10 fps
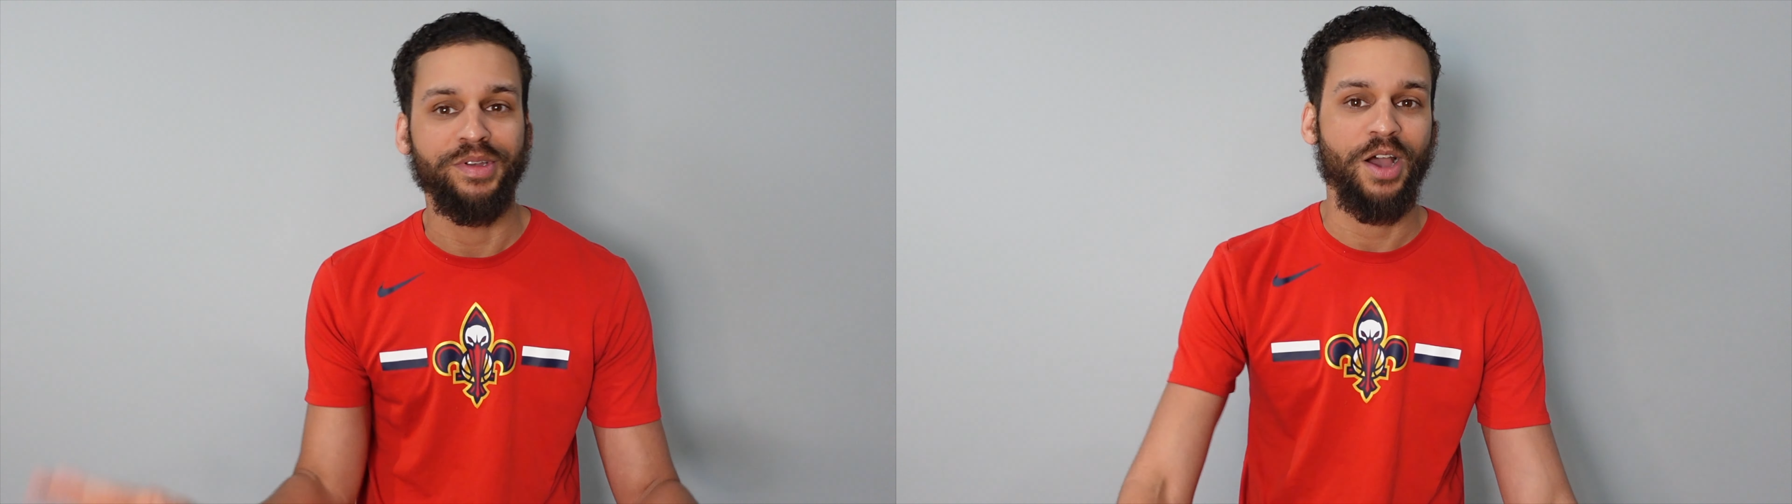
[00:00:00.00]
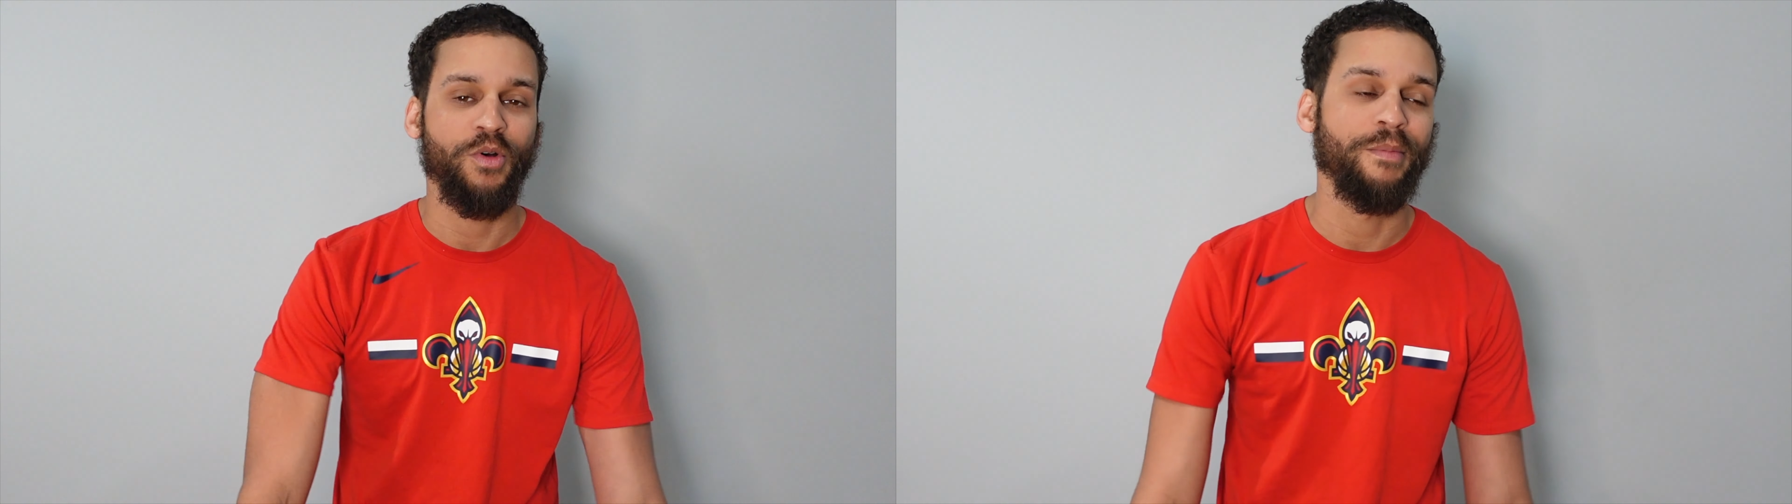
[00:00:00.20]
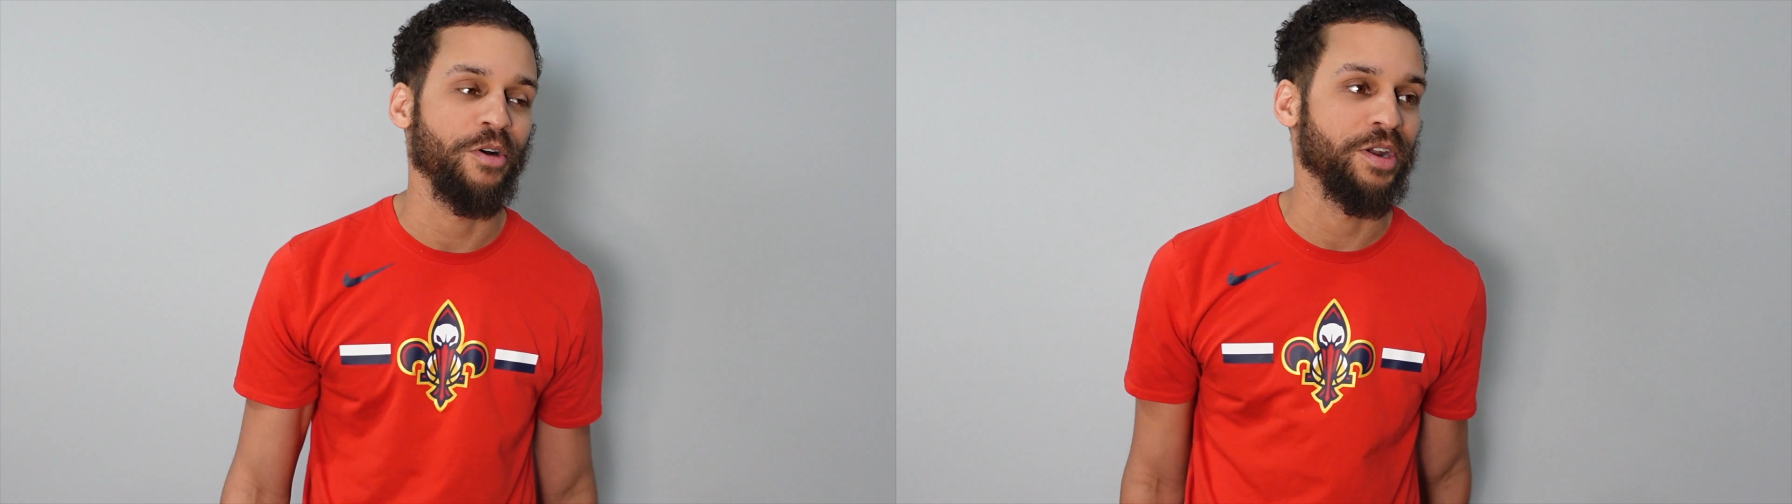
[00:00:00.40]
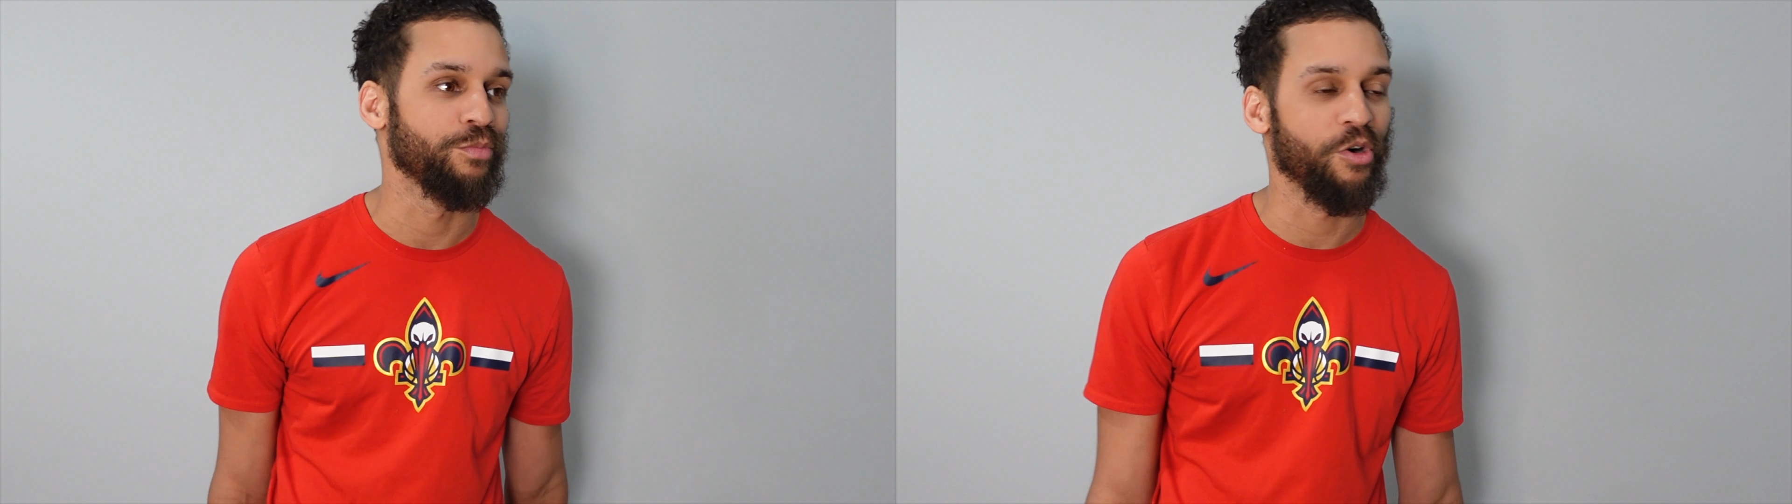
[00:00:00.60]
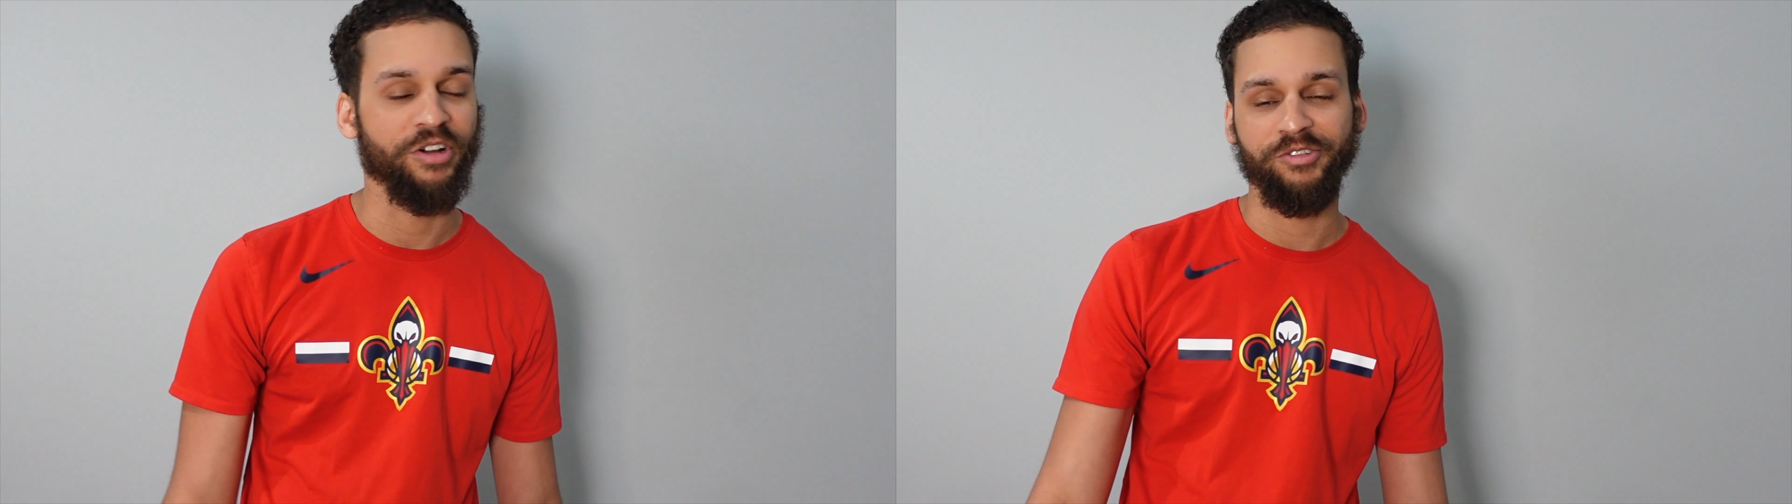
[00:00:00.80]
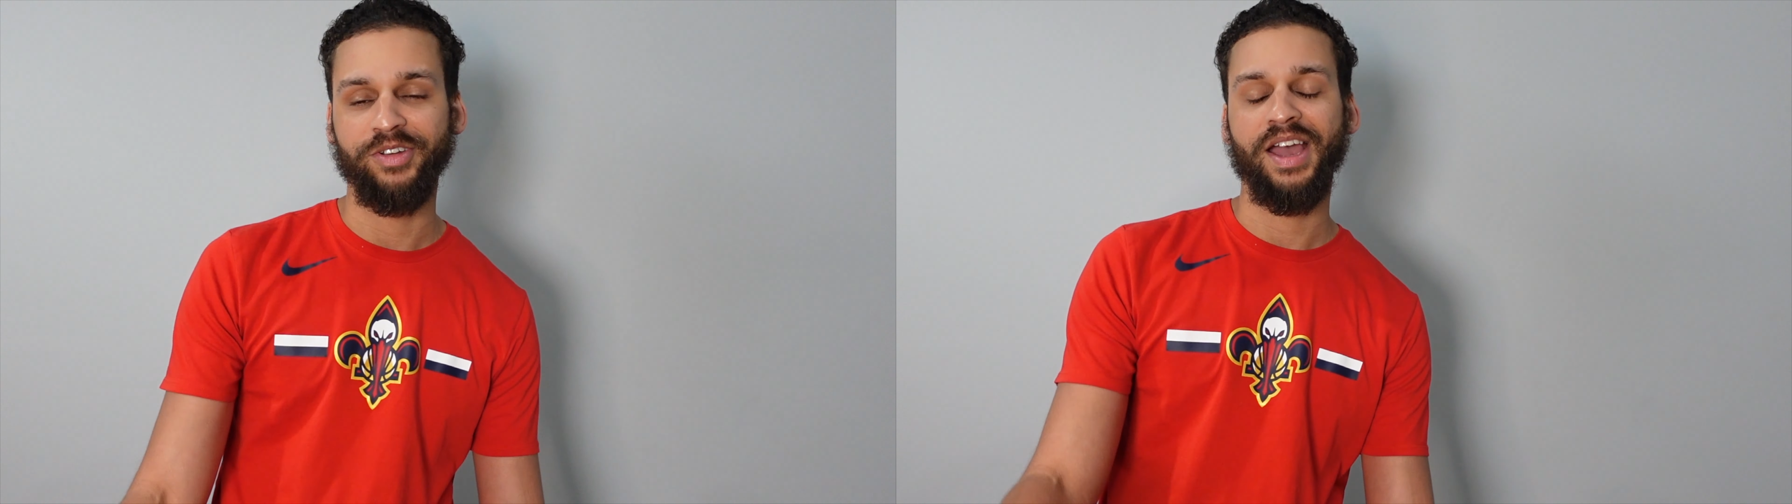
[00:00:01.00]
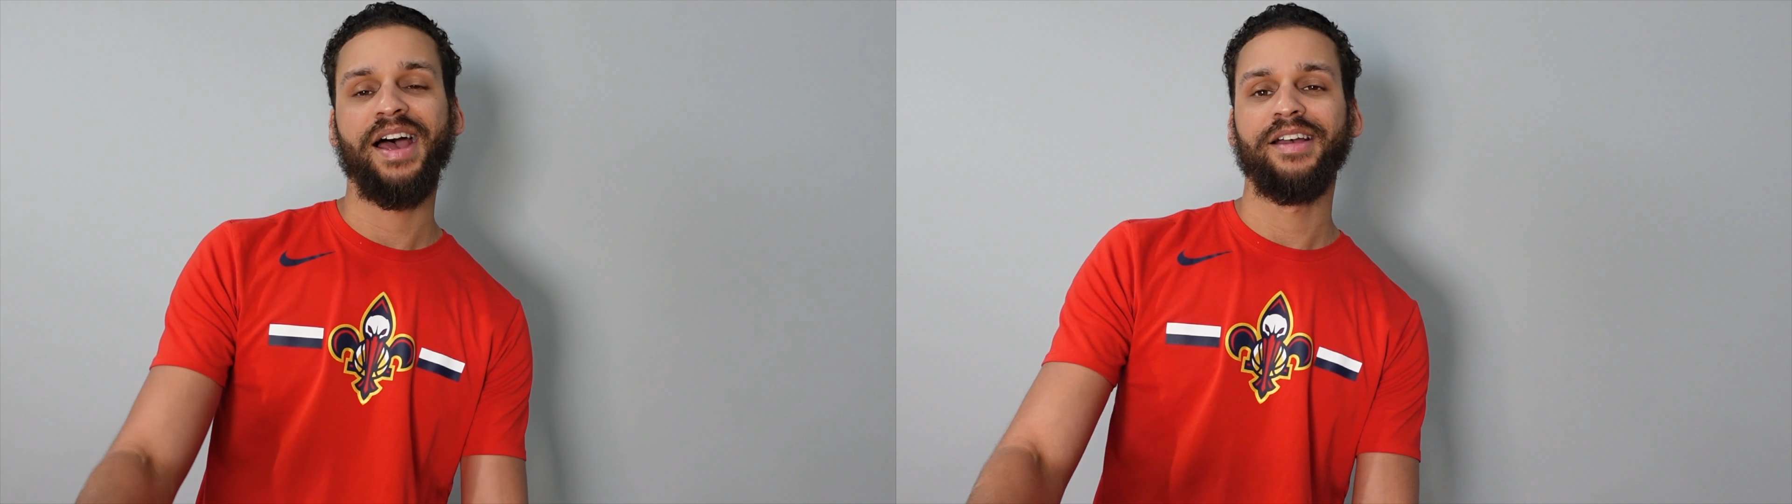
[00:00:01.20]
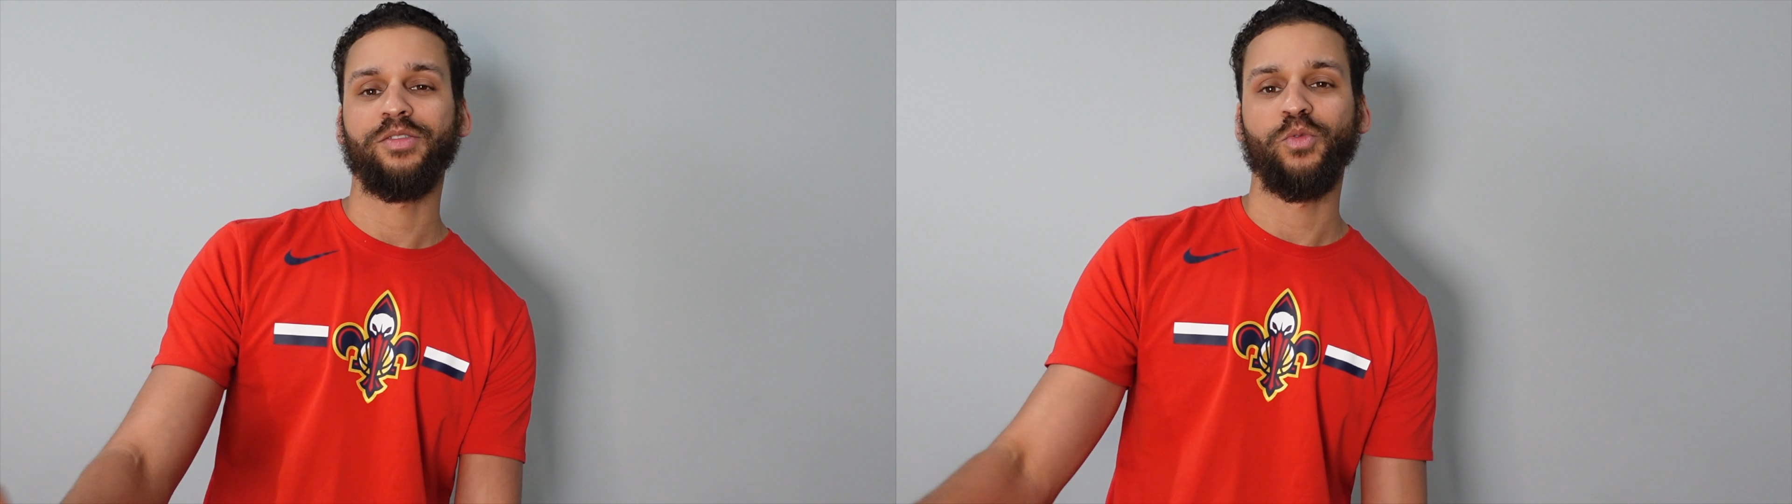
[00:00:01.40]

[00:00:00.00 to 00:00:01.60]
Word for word: yet where I'm going to bore you guys